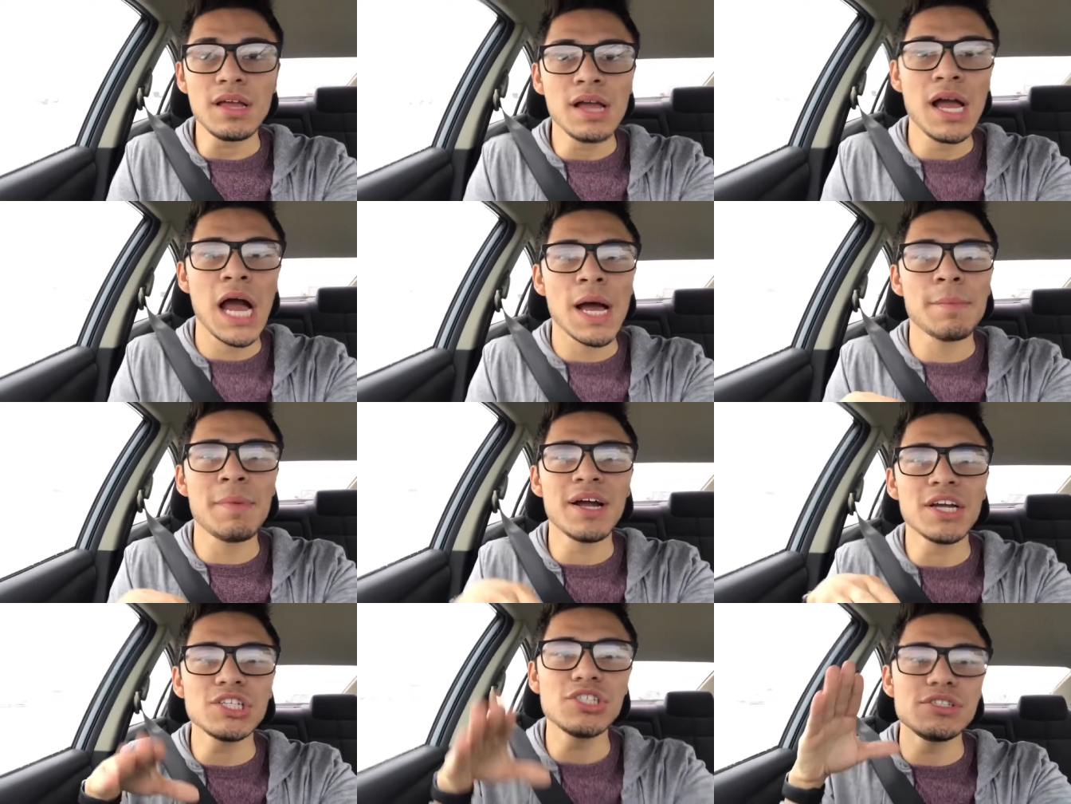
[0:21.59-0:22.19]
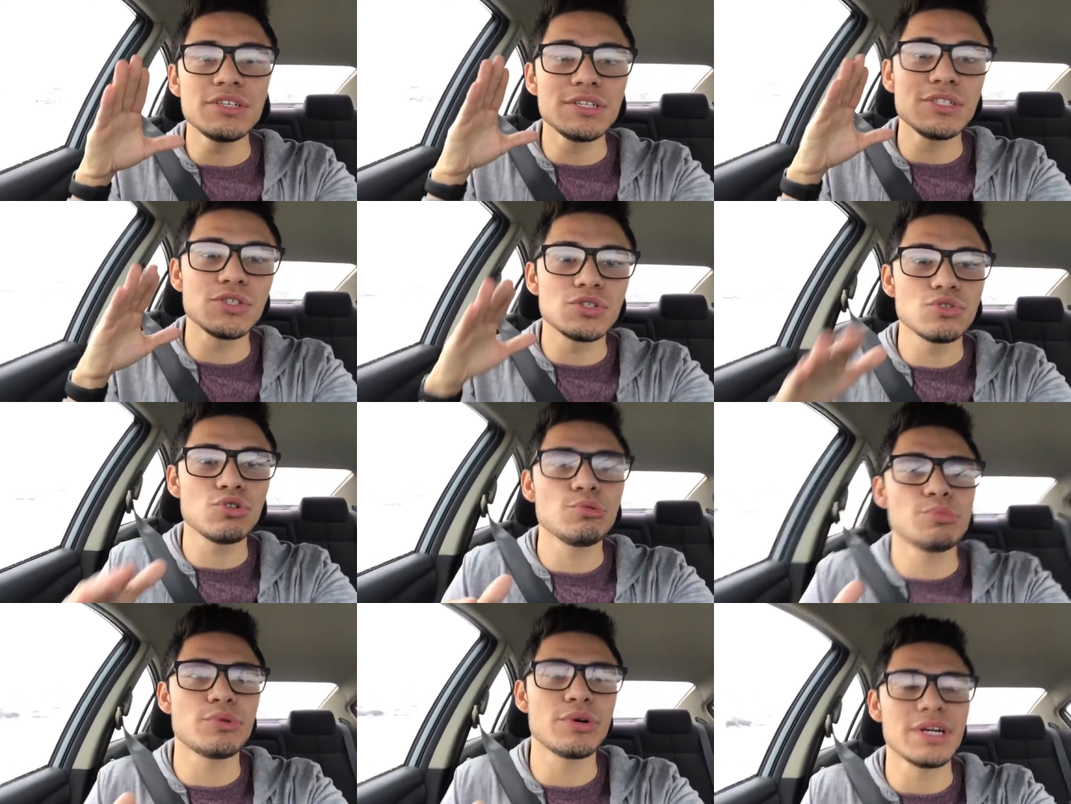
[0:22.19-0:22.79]
I'm actually
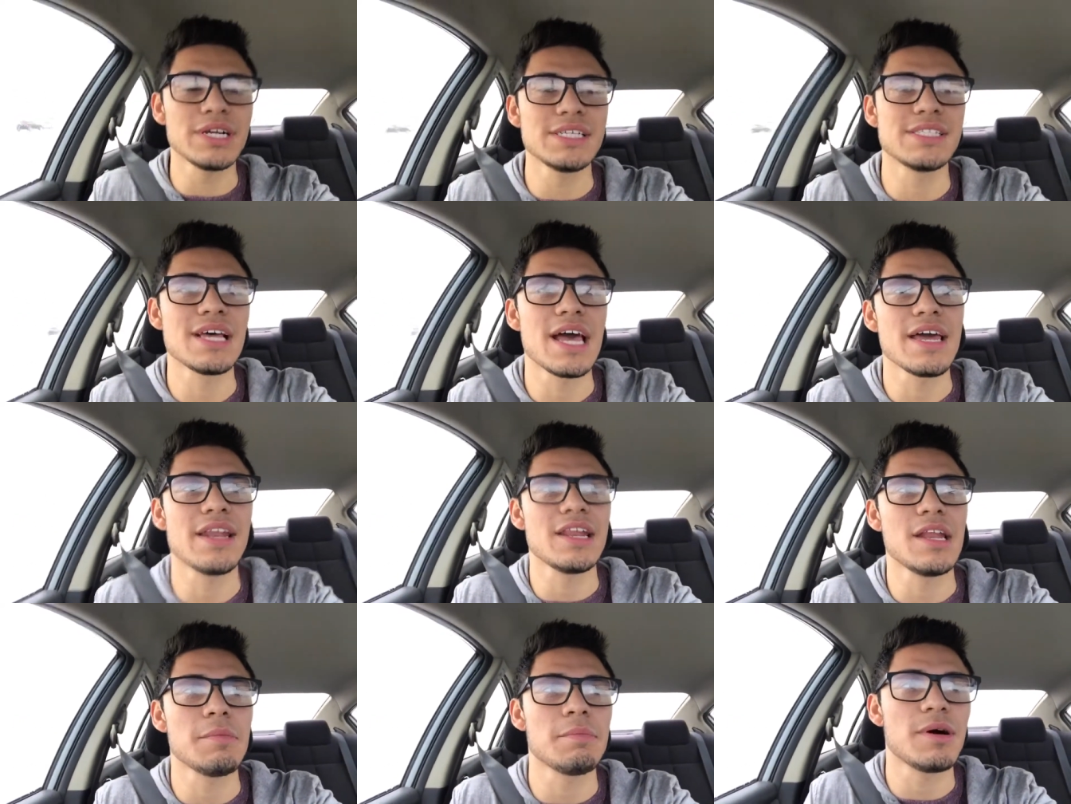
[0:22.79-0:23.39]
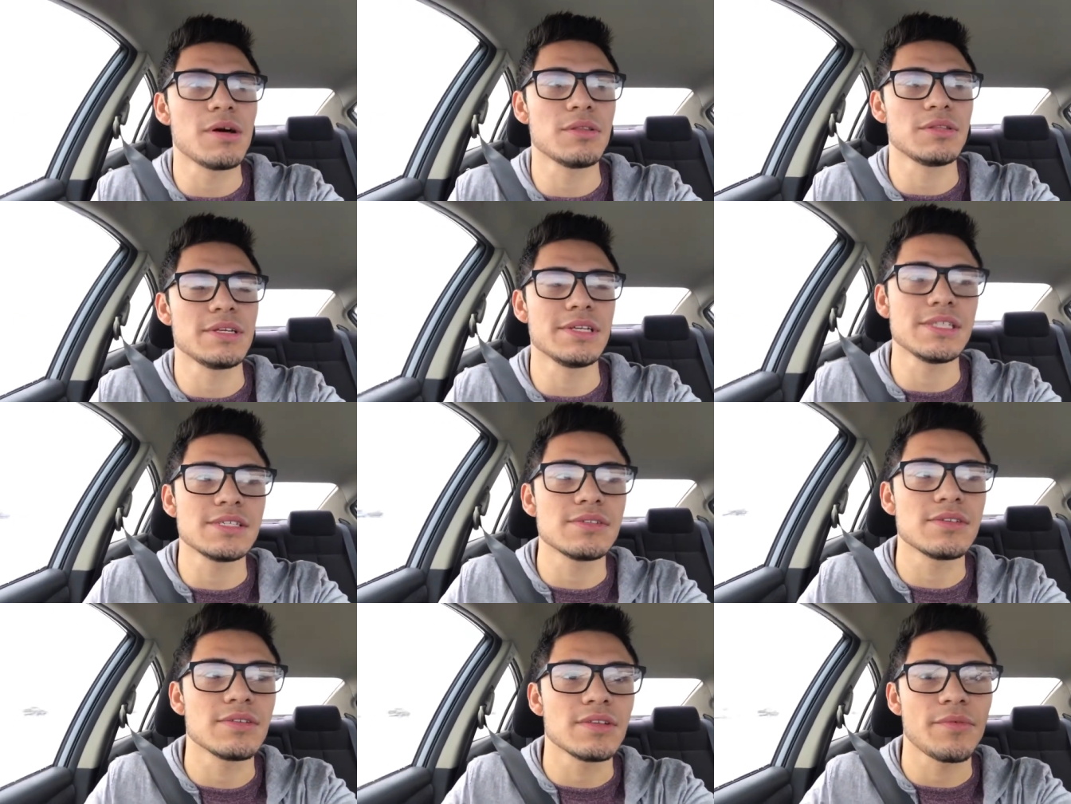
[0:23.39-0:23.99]
super excited about
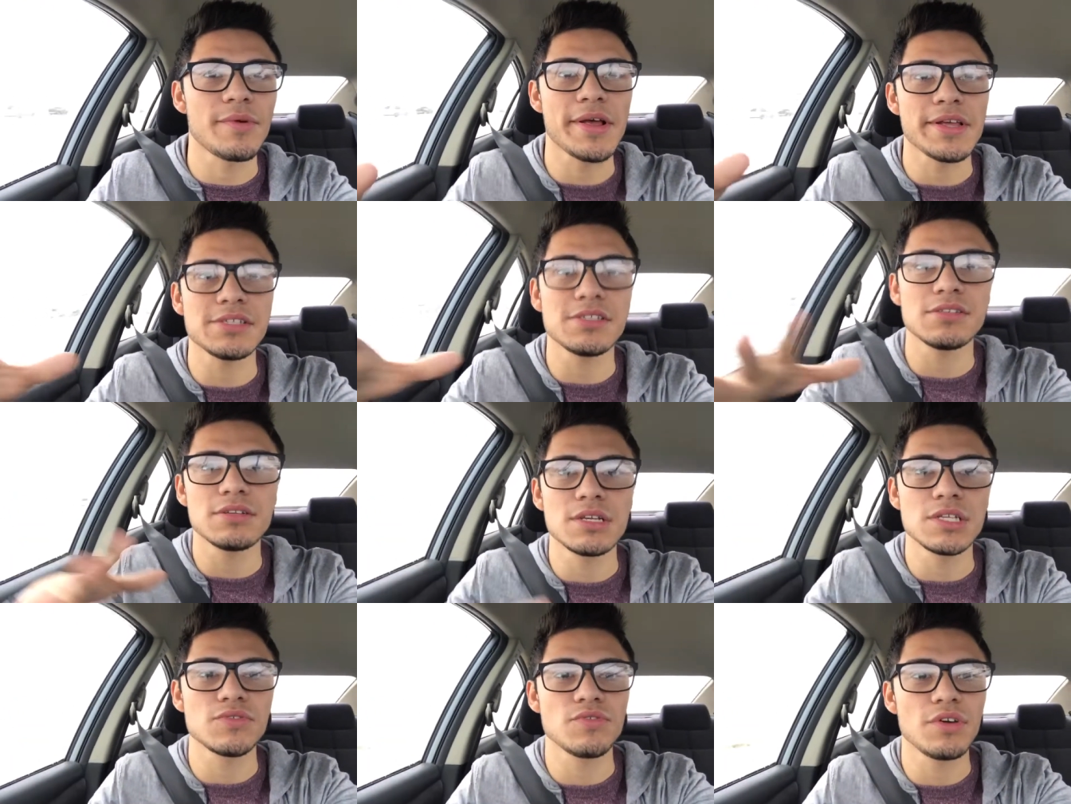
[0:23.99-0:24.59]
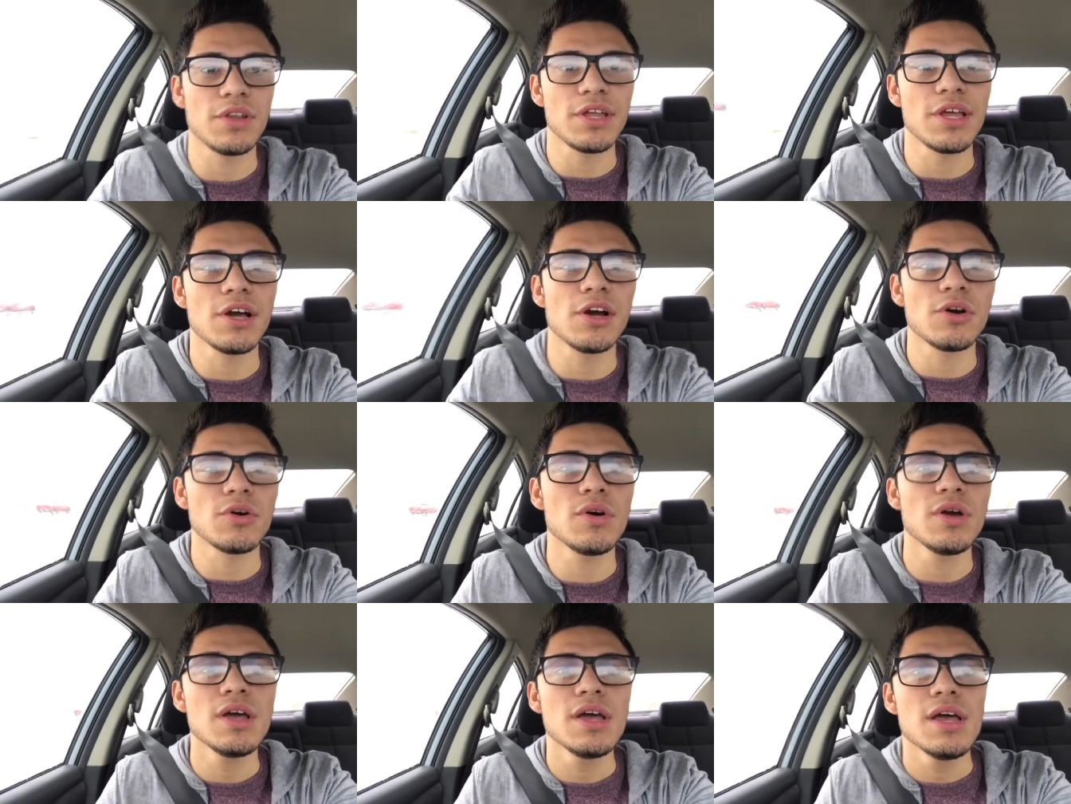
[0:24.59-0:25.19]
this, the rest of this
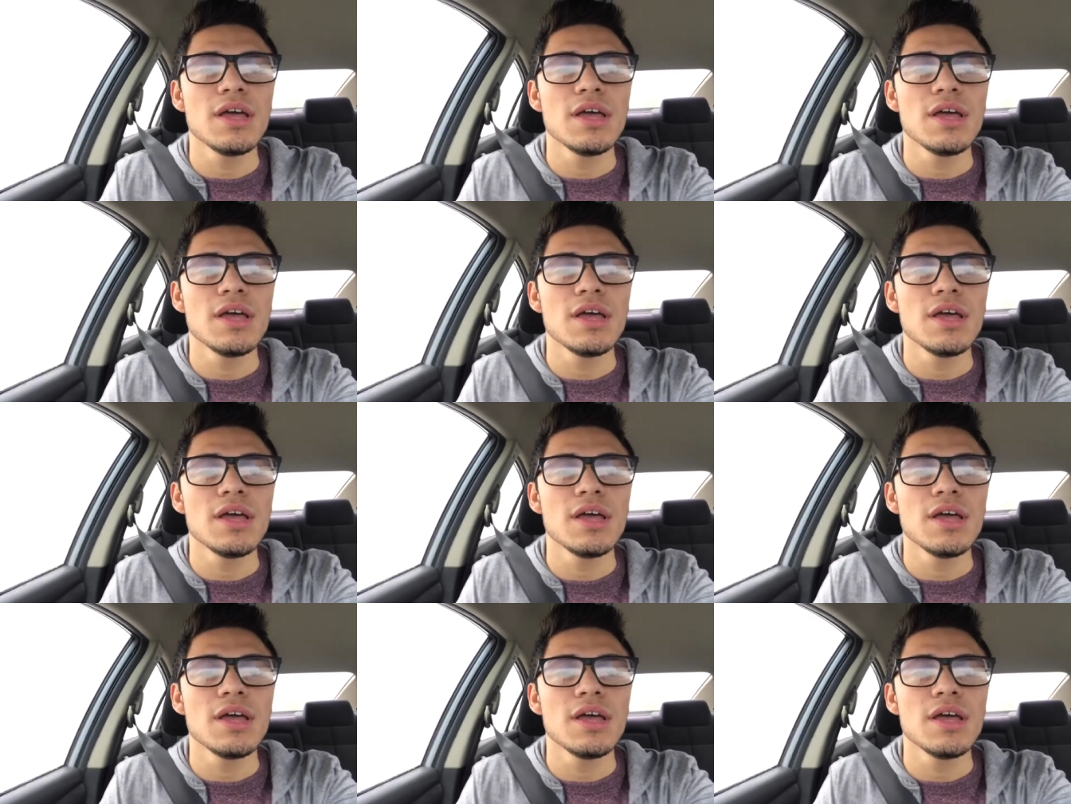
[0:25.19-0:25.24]
video.